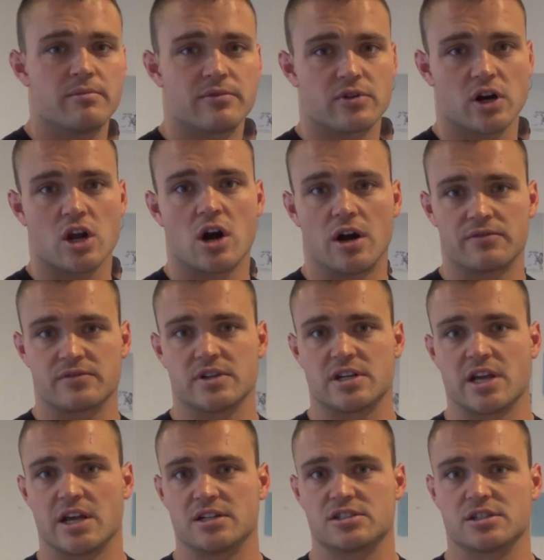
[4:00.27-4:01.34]
for a
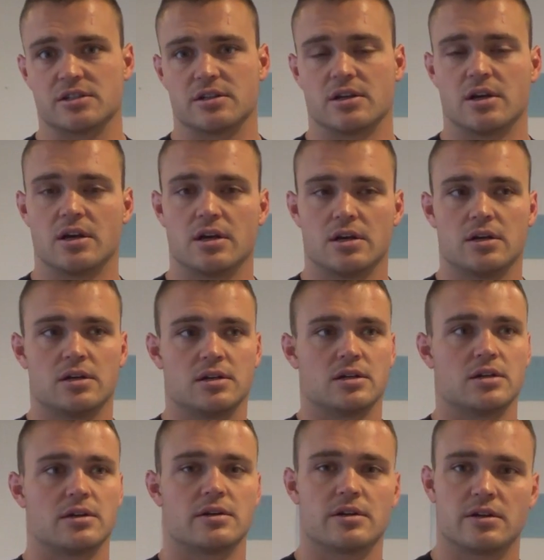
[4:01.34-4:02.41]
confrontation.
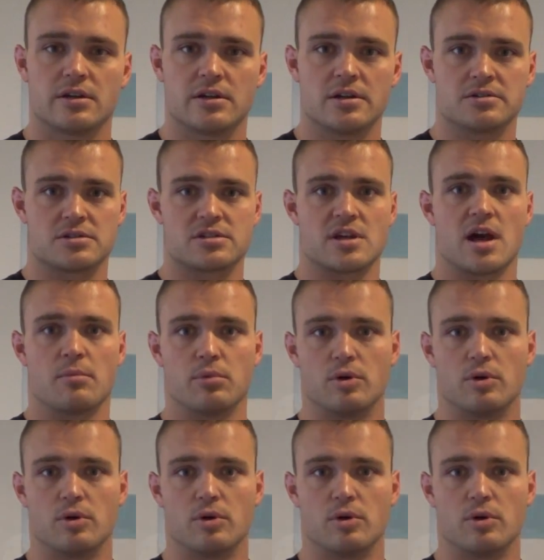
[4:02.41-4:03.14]
Here's a sample.